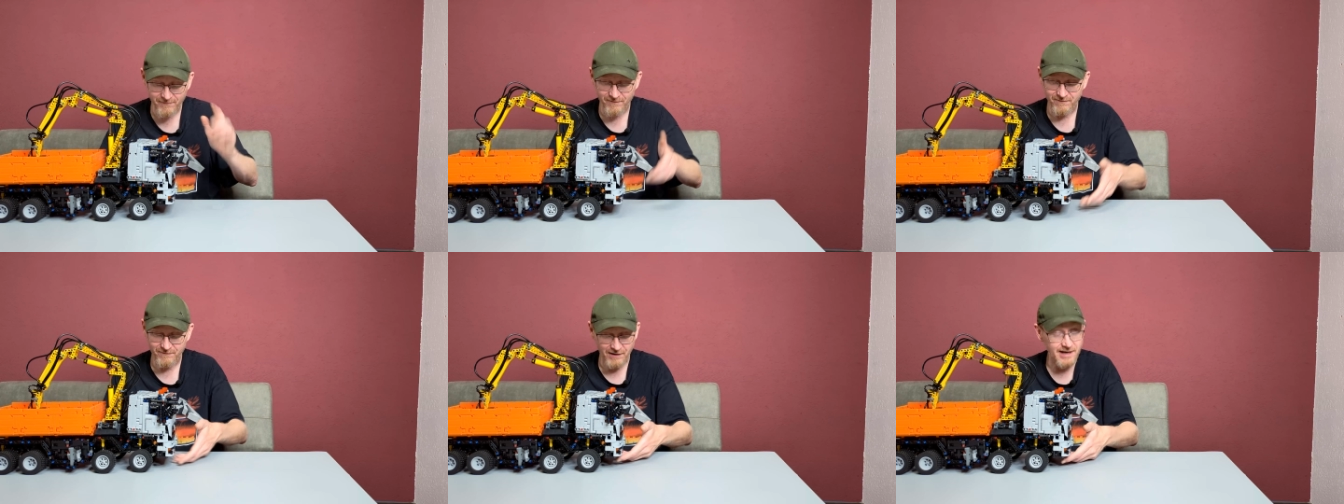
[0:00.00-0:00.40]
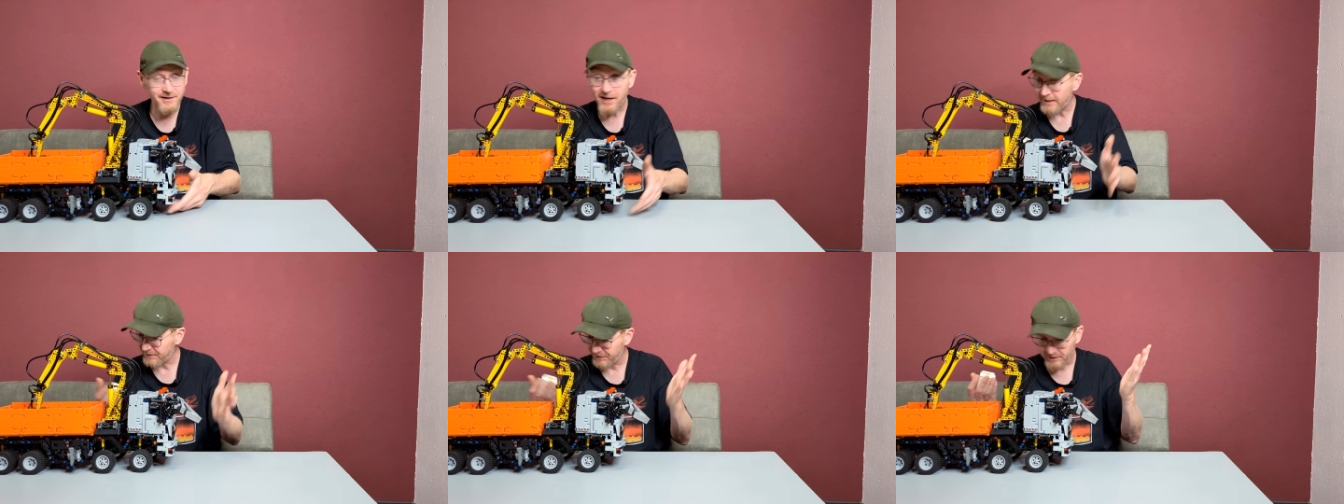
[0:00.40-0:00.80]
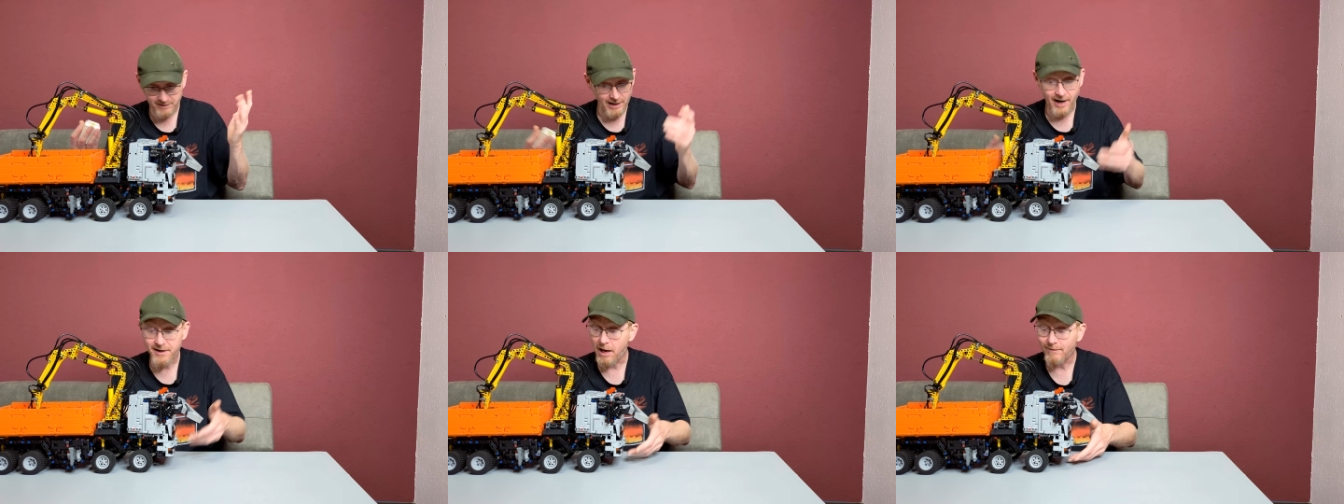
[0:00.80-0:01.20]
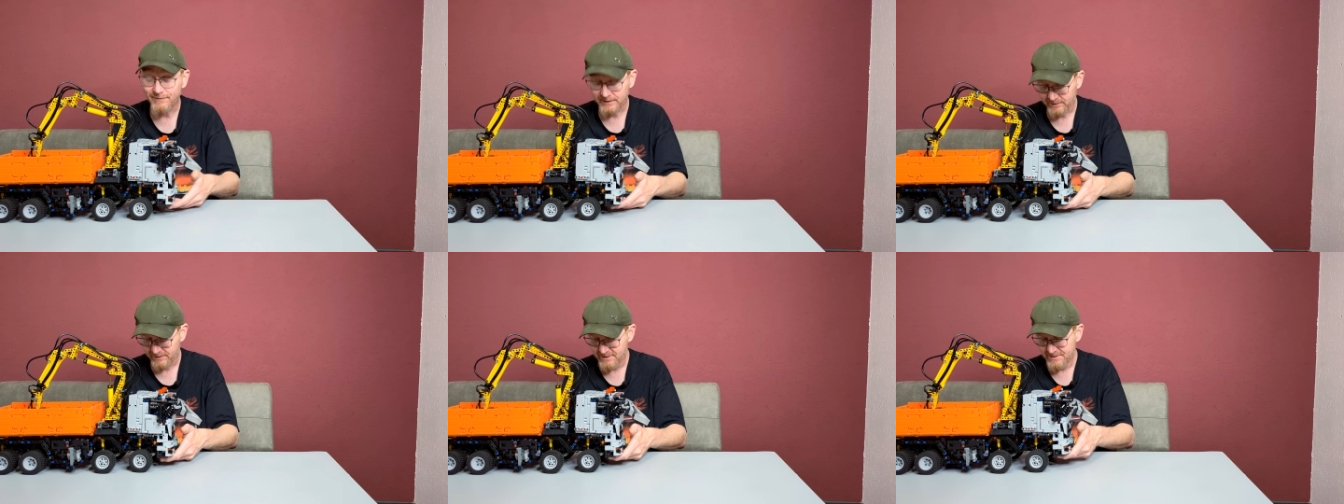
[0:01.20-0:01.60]
Fantastic, I love
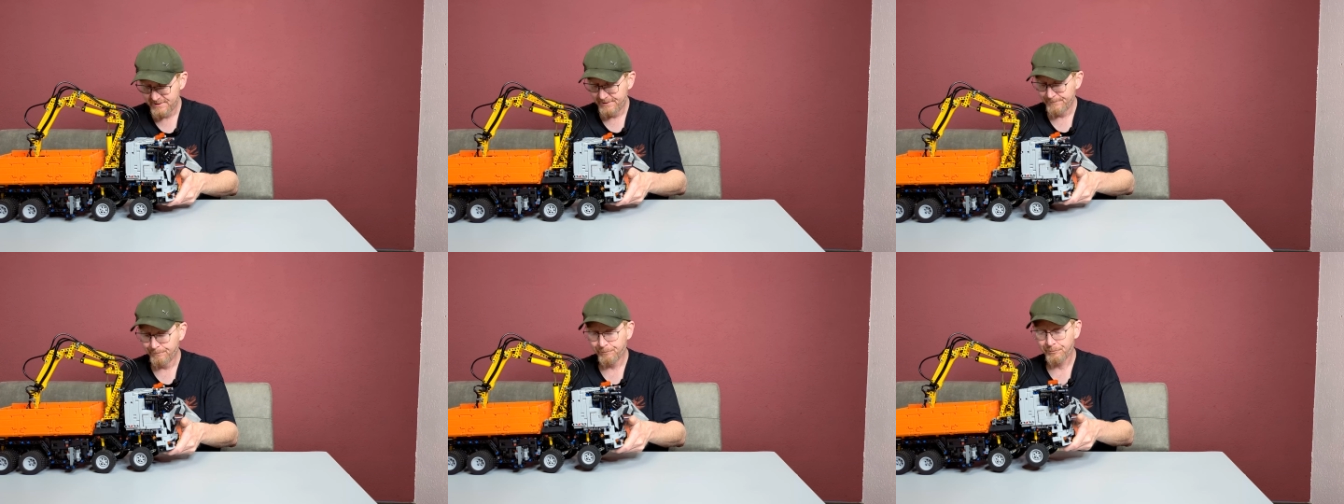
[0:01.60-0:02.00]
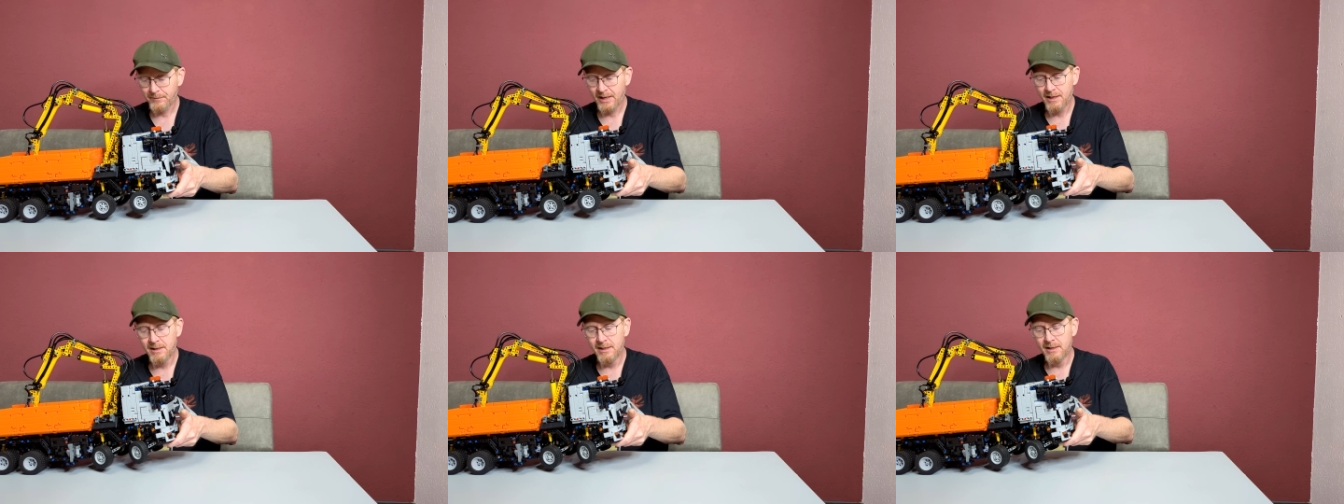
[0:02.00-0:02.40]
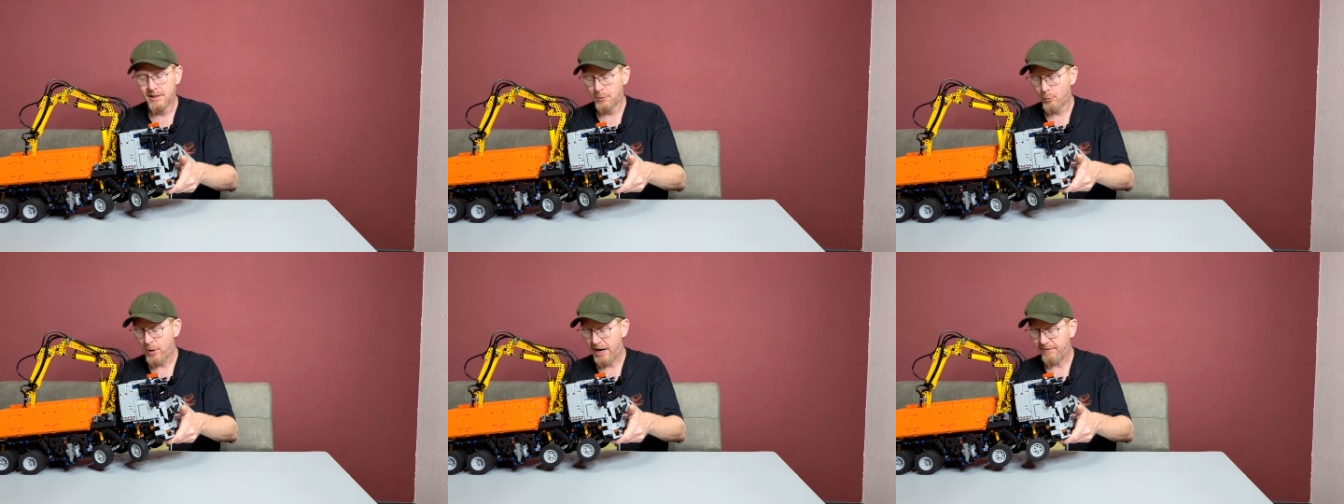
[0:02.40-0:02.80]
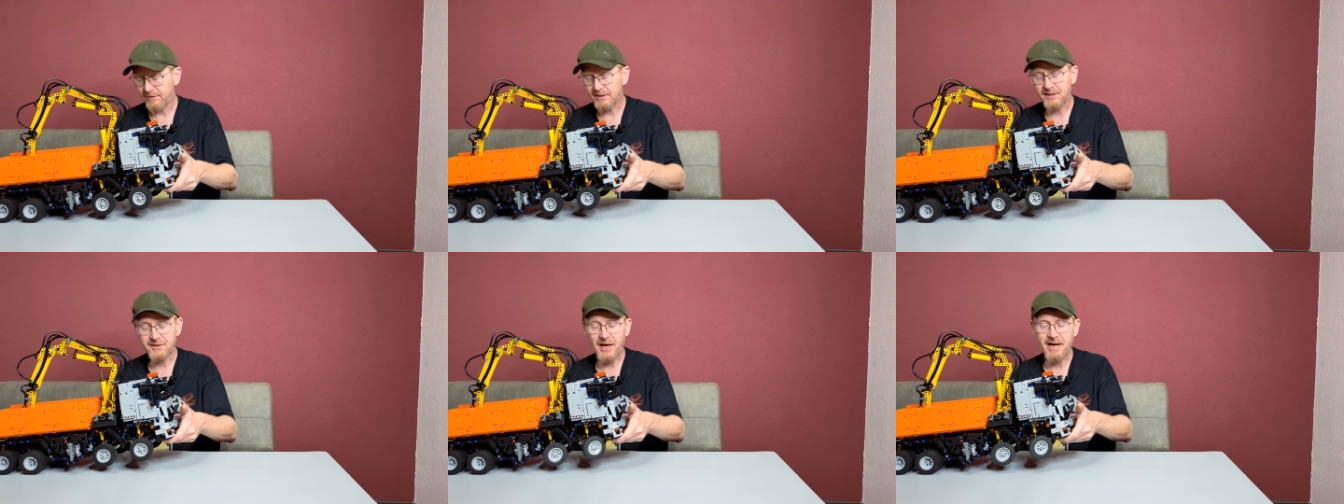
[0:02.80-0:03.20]
it. We have
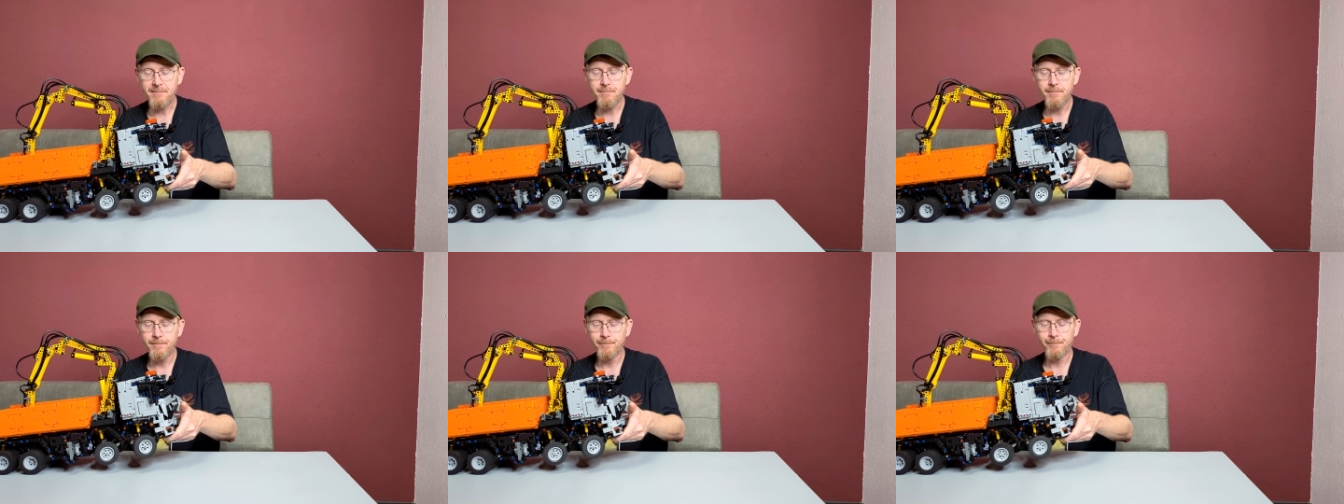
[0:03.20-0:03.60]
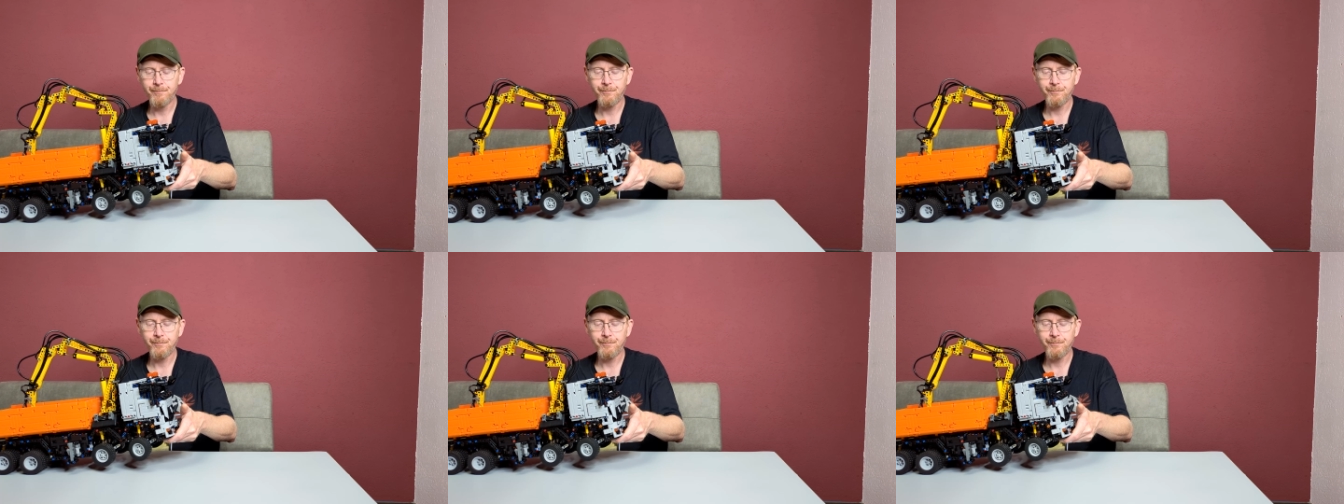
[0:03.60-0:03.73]
the same